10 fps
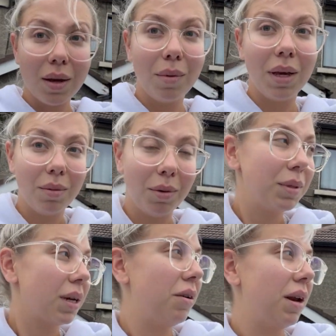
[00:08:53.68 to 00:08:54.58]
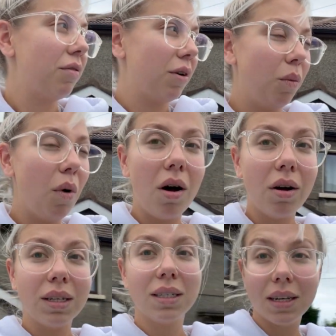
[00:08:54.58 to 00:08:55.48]
Me and the boys are going for a walk
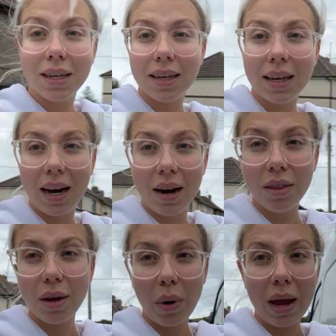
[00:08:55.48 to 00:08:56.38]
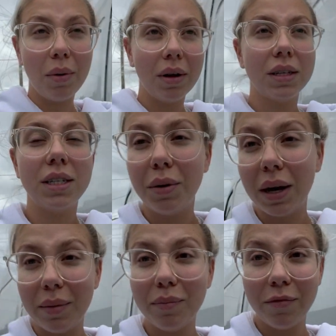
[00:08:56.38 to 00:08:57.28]
to get out of their way while they're doing
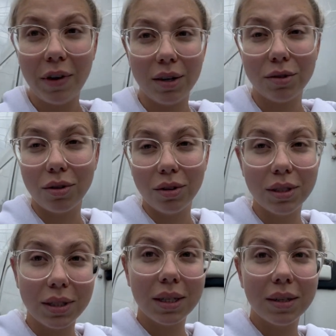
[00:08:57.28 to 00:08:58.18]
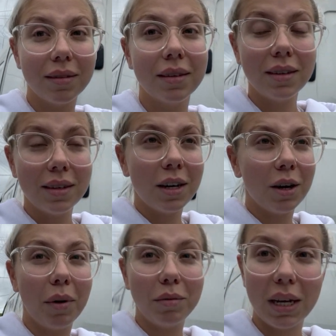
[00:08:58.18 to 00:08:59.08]
it. Fingers crossed. It
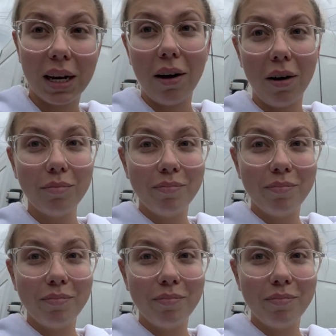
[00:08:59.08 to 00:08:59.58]
won't take long.